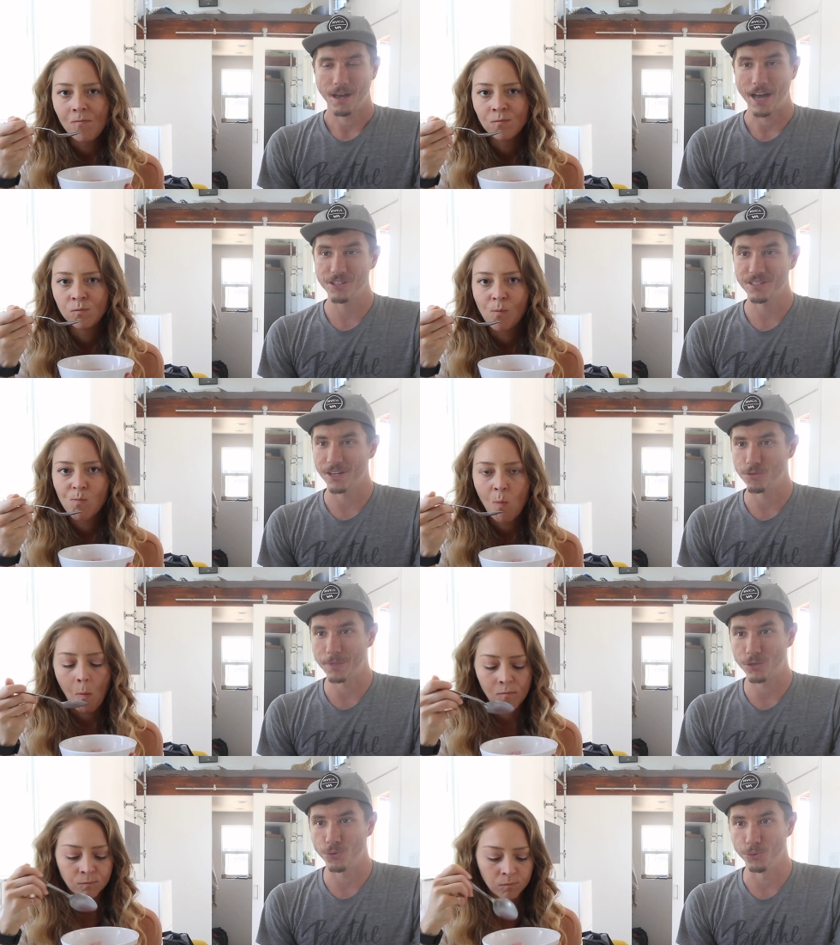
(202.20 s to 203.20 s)
Speaker 1: I just thought it would
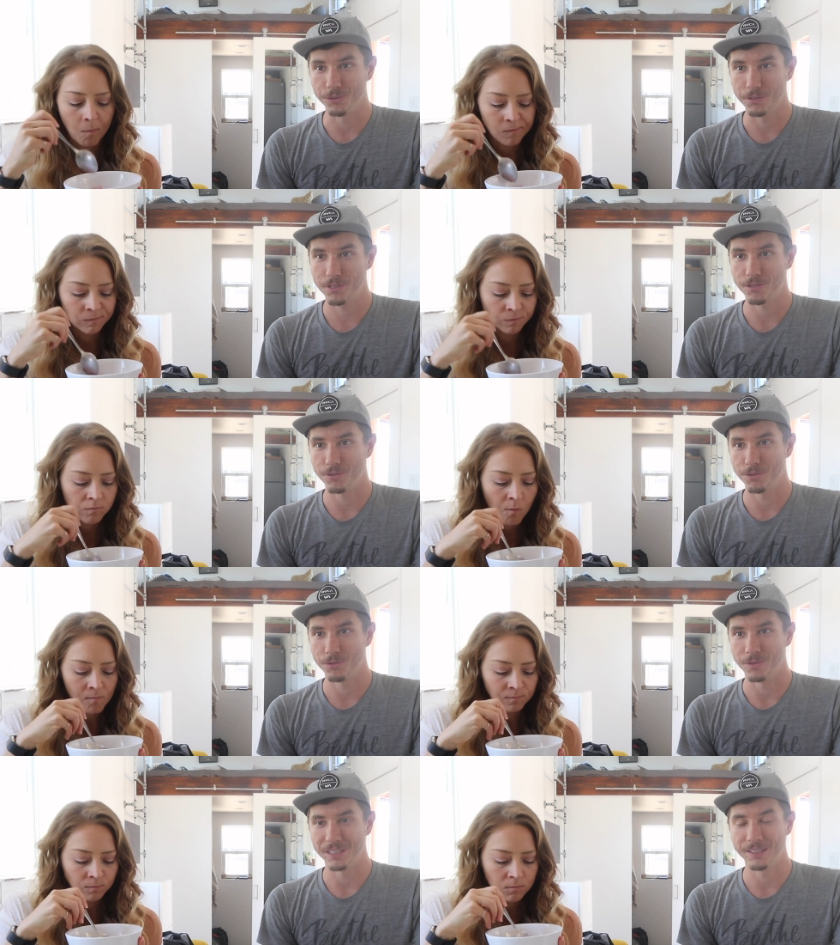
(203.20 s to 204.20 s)
be cool
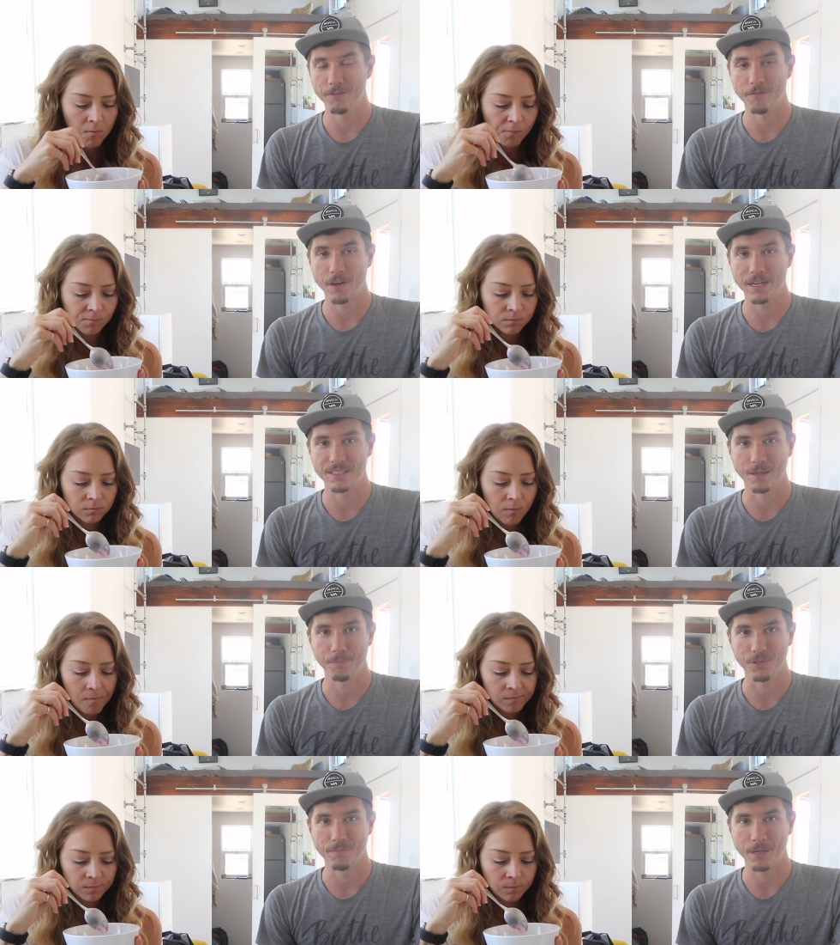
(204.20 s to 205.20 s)
to live a very
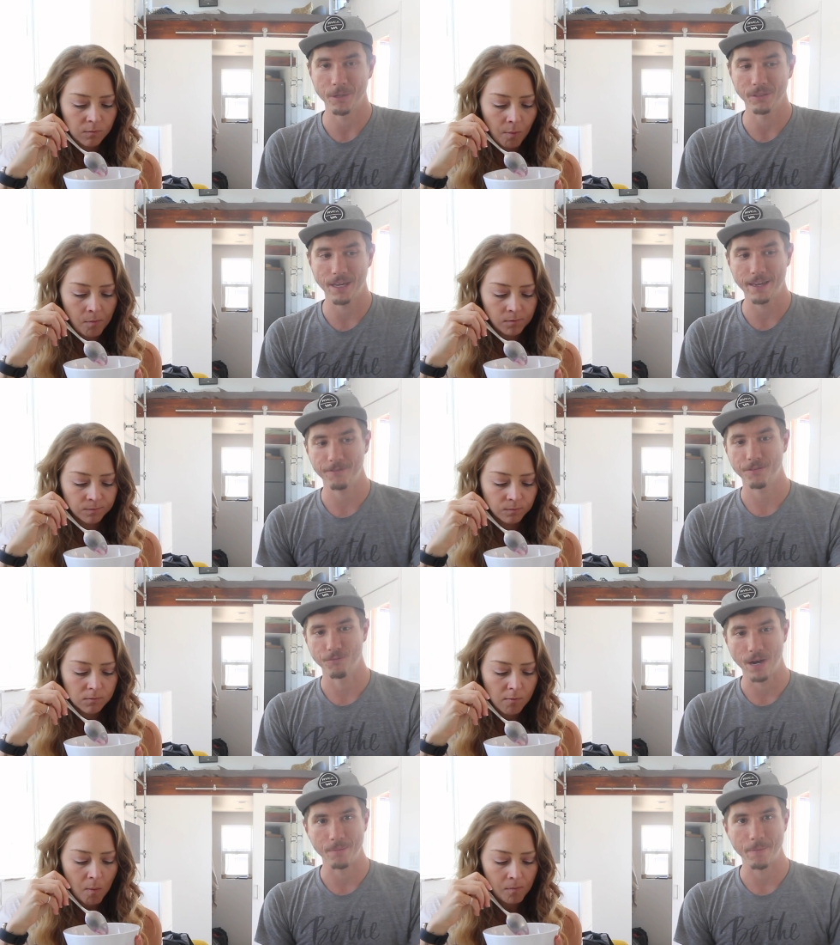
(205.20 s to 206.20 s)
simple, minimal life,
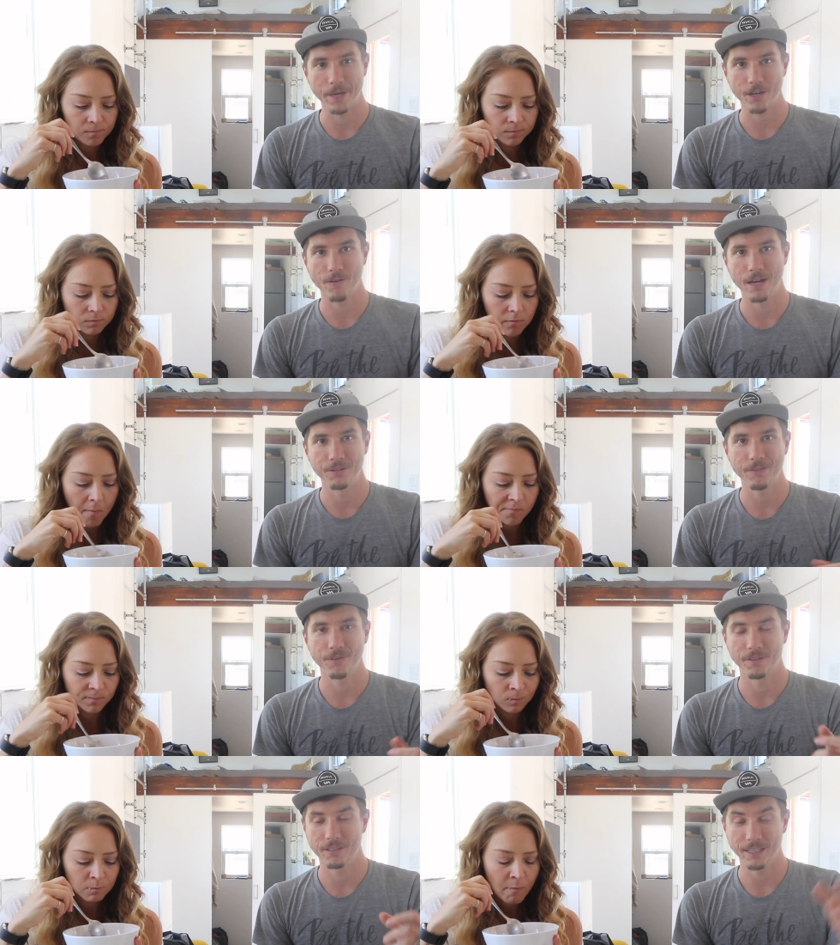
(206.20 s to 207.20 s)
ride my bike around
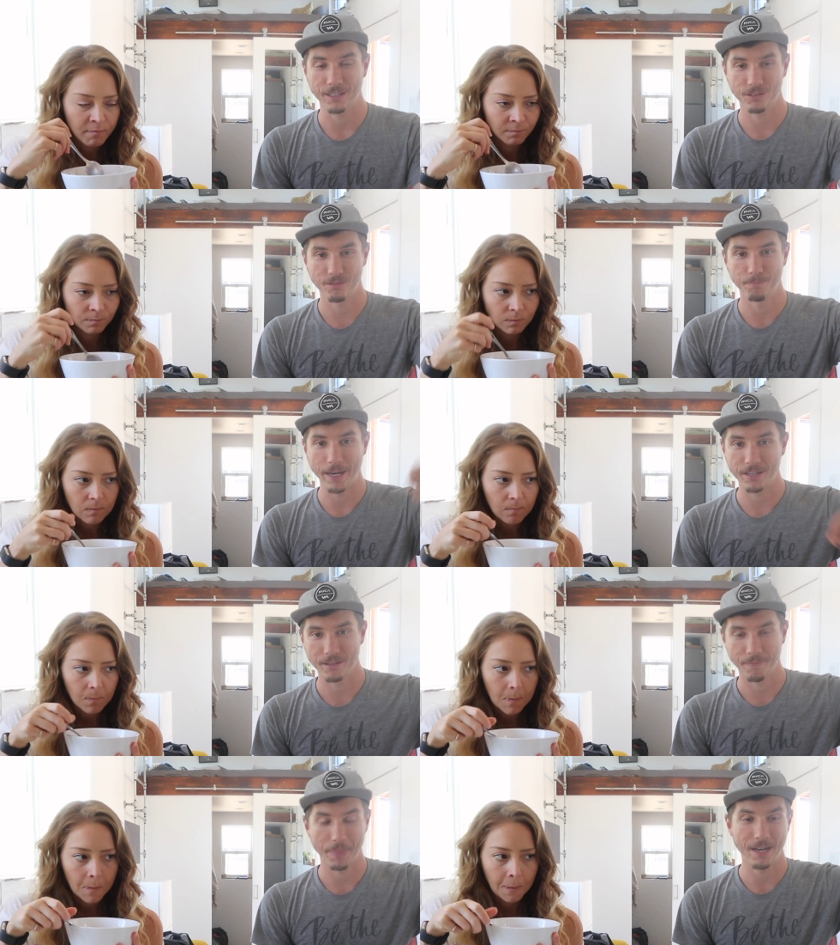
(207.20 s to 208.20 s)
different, like
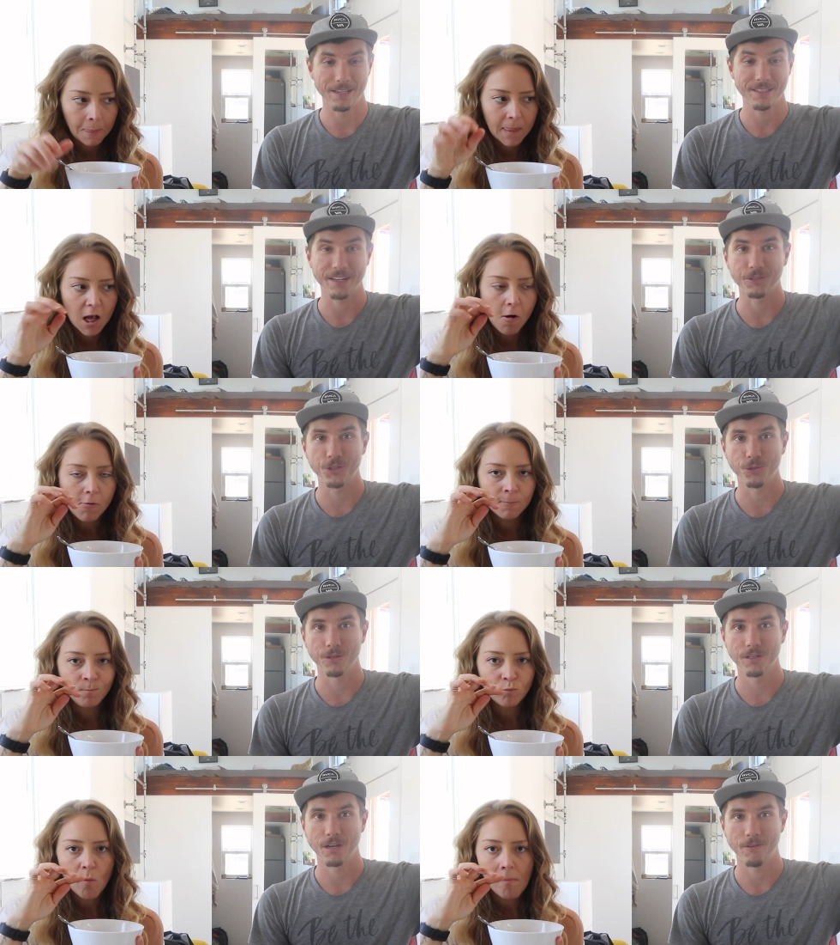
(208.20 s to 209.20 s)
bike, uh, cycle
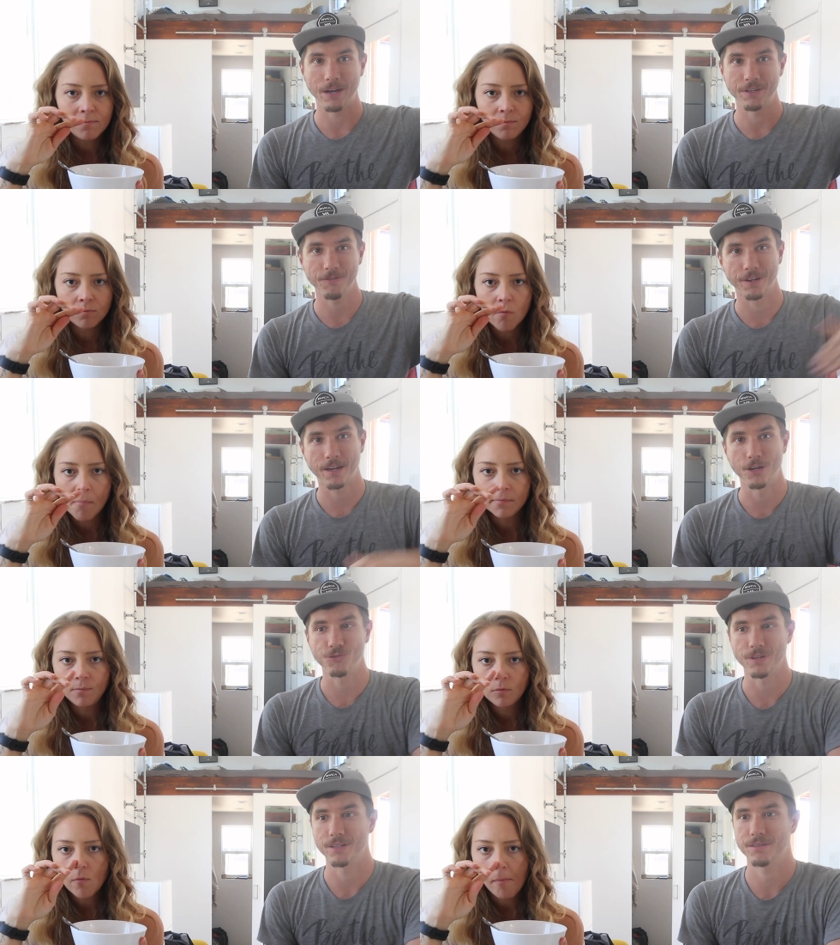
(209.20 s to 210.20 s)
tour around different
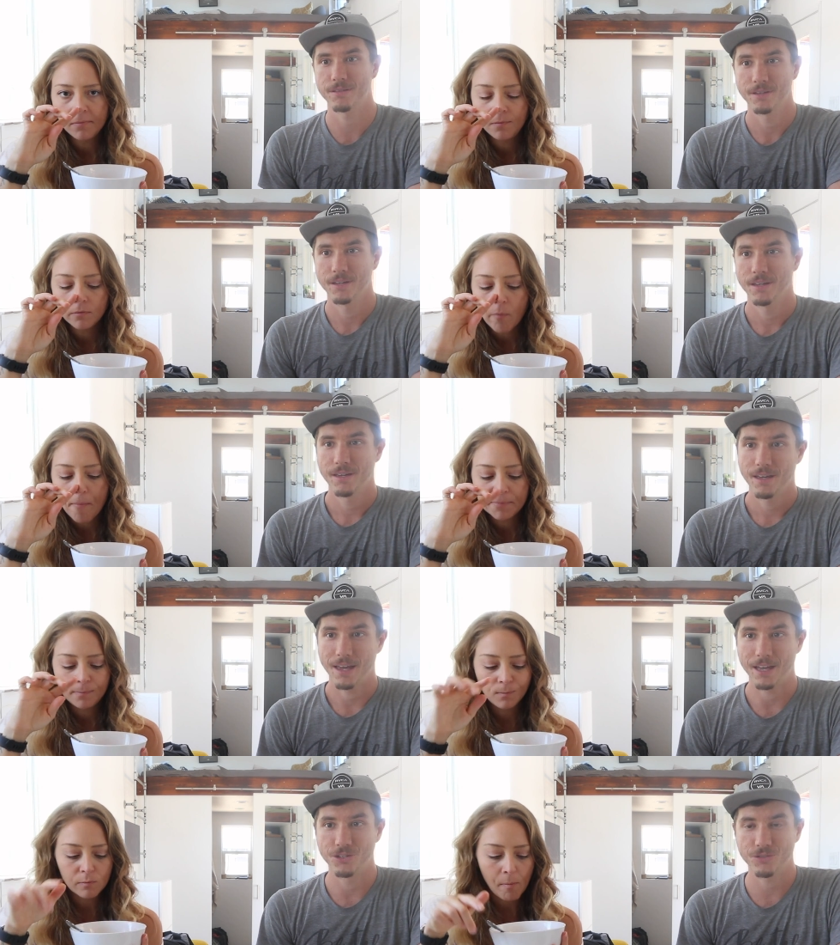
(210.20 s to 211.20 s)
countries,
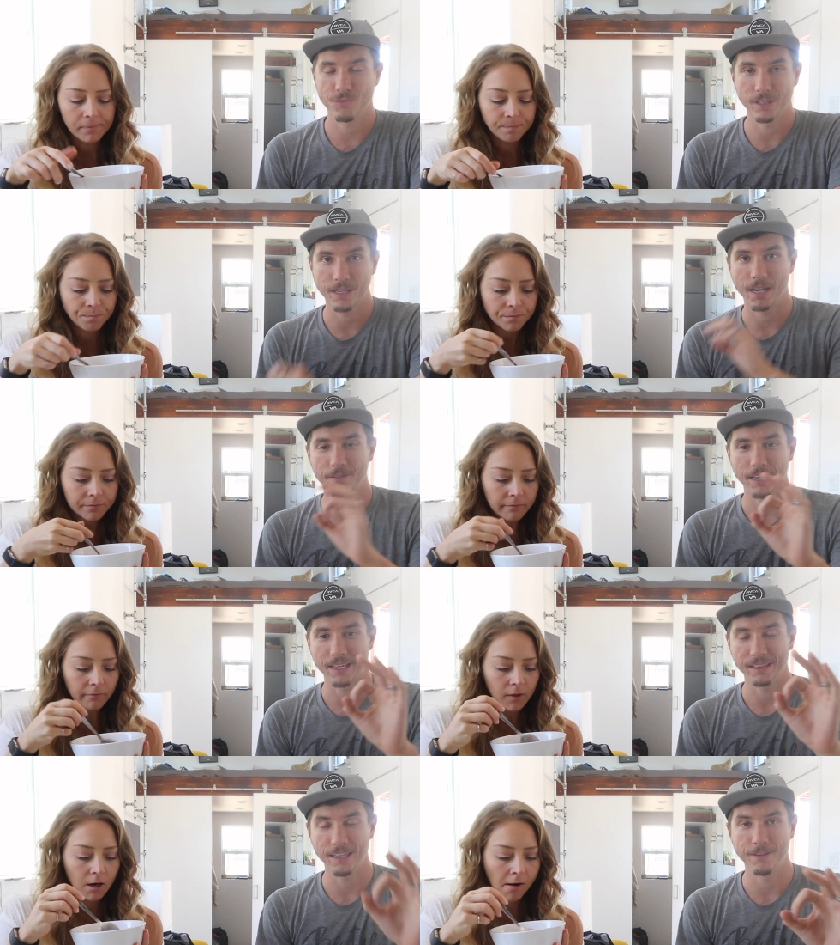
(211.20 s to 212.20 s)
and just really kind of
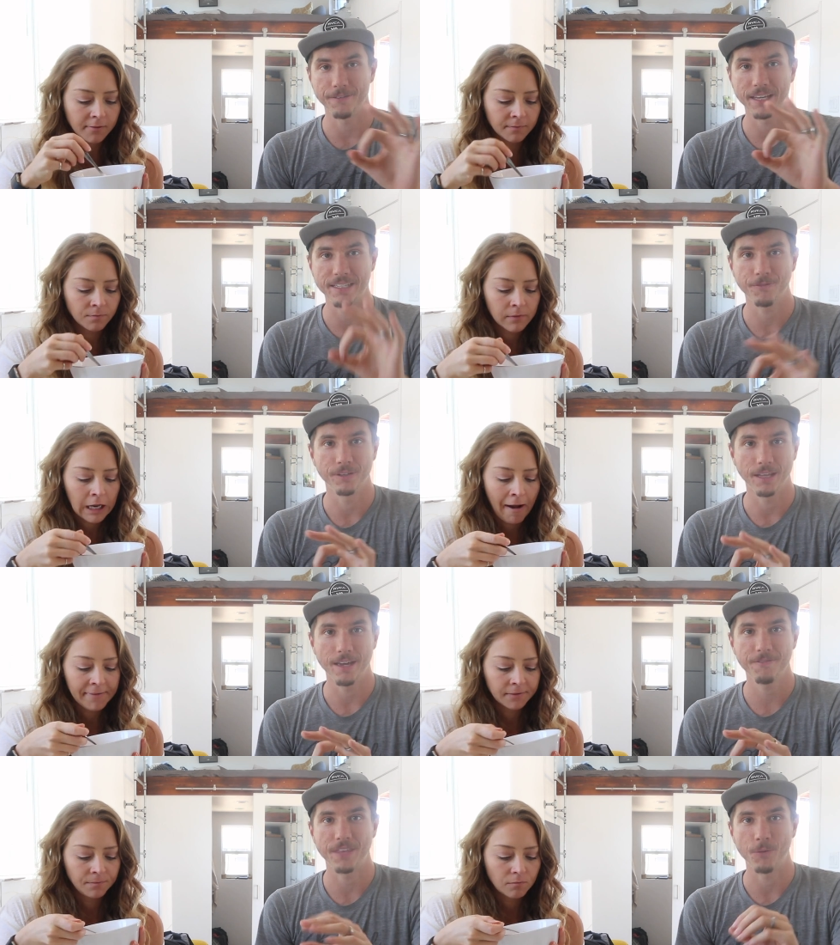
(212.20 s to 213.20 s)
like live a different
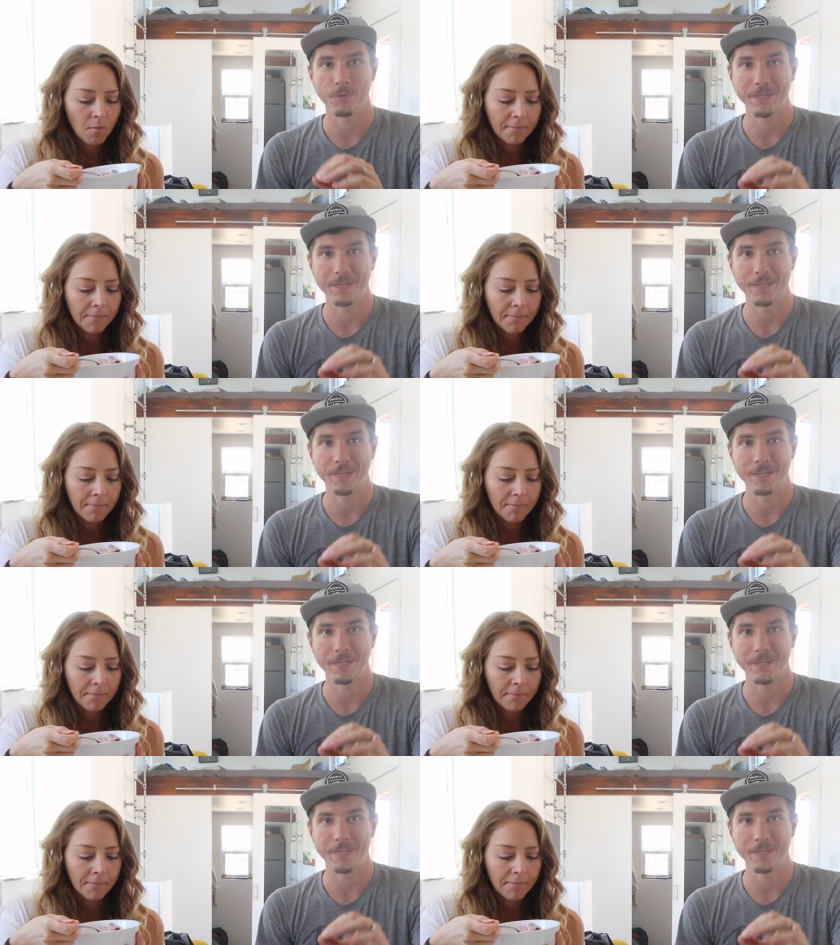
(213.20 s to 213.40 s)
life that would